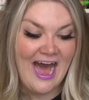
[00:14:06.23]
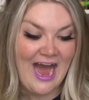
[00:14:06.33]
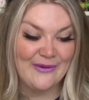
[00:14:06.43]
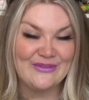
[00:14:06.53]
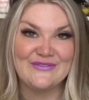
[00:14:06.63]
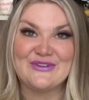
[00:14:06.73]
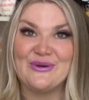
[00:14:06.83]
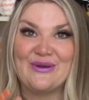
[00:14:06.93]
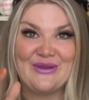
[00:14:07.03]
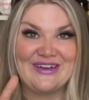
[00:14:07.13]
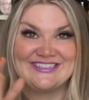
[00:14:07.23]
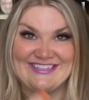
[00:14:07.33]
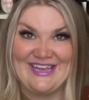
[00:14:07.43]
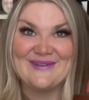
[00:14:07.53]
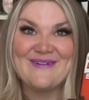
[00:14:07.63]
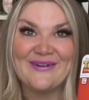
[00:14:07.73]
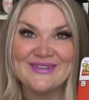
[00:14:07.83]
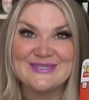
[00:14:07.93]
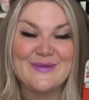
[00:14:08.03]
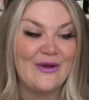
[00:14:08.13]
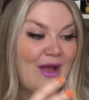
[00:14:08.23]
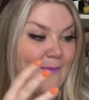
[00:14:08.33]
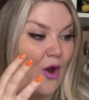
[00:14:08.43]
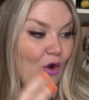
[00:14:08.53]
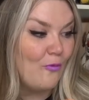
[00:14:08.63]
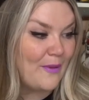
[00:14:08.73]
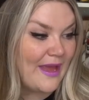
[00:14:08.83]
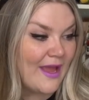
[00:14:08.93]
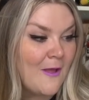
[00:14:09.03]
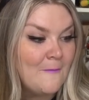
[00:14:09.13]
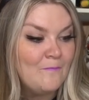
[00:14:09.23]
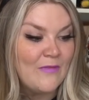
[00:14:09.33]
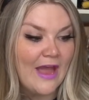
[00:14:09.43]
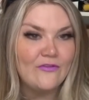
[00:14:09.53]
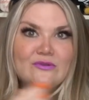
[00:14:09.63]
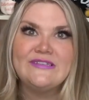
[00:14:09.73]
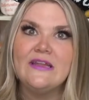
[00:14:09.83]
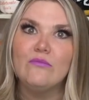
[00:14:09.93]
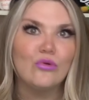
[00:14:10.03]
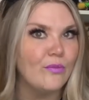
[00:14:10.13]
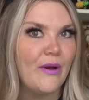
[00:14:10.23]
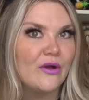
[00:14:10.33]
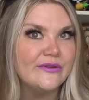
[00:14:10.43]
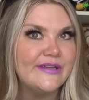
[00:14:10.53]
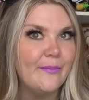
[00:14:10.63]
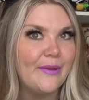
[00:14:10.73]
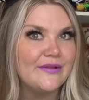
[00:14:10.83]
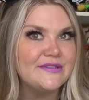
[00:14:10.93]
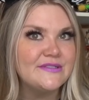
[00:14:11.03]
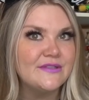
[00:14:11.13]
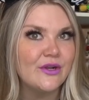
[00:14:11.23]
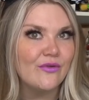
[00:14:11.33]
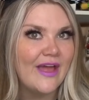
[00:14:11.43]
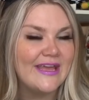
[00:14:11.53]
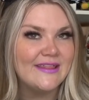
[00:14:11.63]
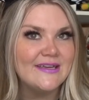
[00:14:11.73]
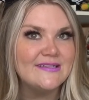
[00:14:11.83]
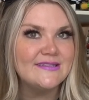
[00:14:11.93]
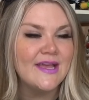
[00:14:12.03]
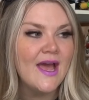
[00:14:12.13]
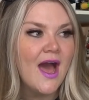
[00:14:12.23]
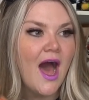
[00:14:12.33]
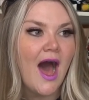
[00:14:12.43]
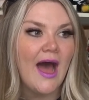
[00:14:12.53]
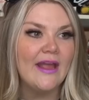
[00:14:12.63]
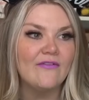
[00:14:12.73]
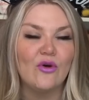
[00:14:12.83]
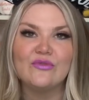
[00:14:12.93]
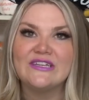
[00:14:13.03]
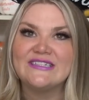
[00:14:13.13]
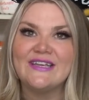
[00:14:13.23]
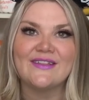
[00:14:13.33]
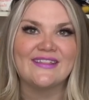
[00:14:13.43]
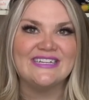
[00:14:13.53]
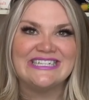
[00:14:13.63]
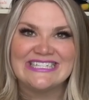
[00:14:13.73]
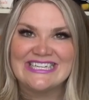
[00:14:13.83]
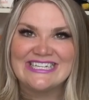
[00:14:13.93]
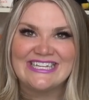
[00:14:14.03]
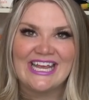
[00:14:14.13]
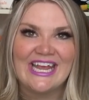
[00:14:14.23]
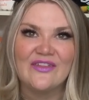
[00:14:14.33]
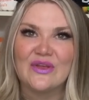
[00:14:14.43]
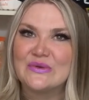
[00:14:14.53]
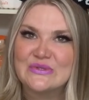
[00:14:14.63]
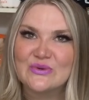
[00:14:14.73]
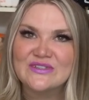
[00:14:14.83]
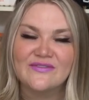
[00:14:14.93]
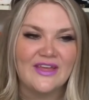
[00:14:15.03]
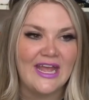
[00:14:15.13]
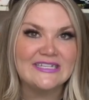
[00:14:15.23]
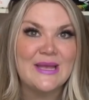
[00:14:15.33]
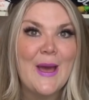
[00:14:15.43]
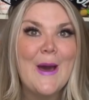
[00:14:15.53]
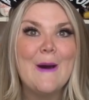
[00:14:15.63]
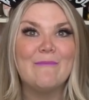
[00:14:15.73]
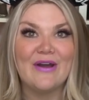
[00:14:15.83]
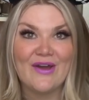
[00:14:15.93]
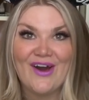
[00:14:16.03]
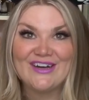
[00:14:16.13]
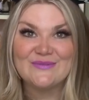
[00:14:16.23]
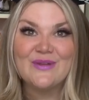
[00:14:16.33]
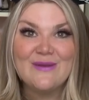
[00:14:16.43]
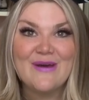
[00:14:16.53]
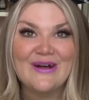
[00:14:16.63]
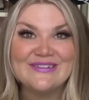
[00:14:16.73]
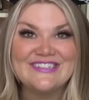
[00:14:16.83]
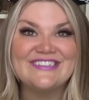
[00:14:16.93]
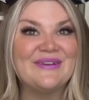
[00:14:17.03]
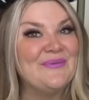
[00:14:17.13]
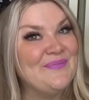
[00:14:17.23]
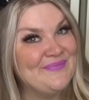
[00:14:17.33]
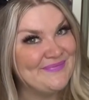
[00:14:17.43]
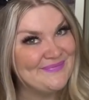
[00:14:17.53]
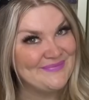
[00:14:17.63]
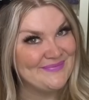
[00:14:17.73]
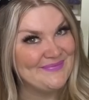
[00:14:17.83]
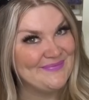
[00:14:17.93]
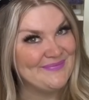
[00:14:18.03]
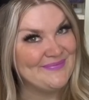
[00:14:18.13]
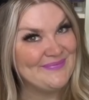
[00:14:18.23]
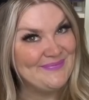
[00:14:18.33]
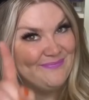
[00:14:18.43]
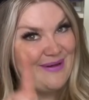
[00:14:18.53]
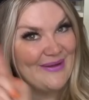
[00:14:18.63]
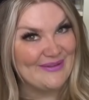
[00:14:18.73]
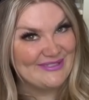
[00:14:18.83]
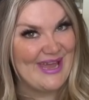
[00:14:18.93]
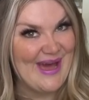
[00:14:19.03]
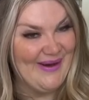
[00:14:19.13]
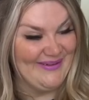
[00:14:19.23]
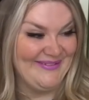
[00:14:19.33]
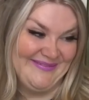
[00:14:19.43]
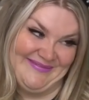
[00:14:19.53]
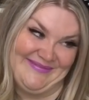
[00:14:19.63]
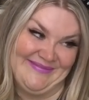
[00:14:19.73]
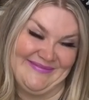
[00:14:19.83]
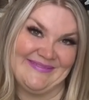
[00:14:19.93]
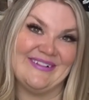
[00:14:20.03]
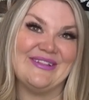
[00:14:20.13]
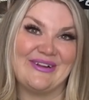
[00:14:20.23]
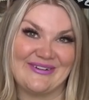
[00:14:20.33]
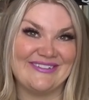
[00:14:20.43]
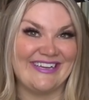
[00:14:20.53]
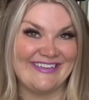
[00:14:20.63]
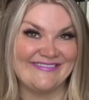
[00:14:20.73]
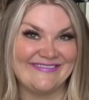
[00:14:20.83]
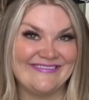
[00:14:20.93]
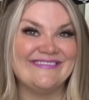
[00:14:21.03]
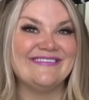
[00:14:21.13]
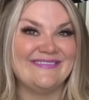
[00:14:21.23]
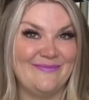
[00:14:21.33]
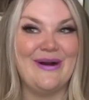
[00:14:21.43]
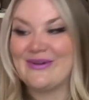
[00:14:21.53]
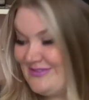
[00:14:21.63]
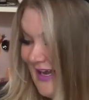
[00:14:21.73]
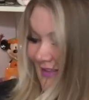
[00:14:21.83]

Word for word: I would love to know what you guys think about this belt. I'm hoping, have you seen more buckle down belts that are like this? I have only seen like the Disney D and those sorts of things, but cosplay belts, buckle down. Literally buckle down,